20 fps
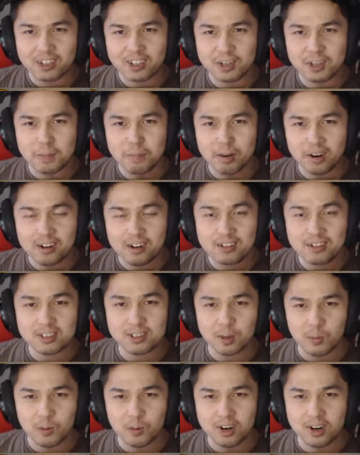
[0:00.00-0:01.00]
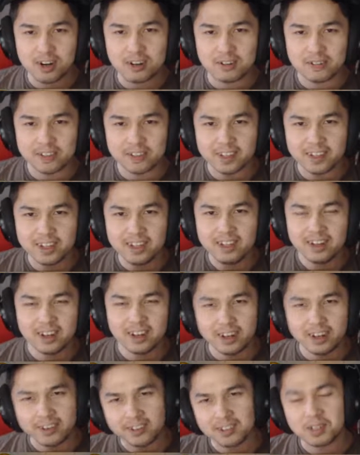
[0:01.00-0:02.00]
to purge the world.
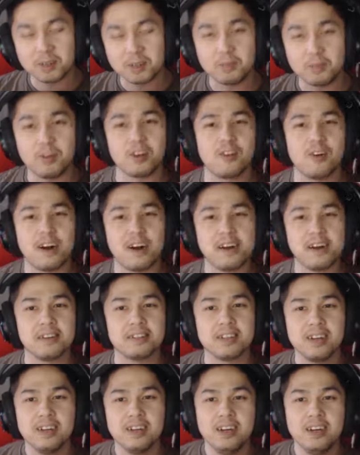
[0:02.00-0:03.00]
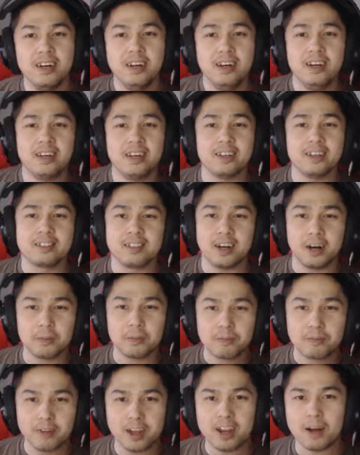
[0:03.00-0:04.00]
Uh, this room requires its
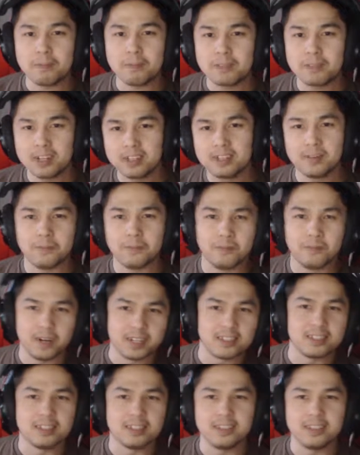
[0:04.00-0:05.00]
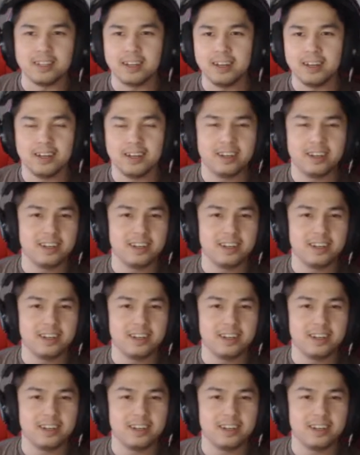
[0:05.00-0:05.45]
upgrade objects to function, yeah.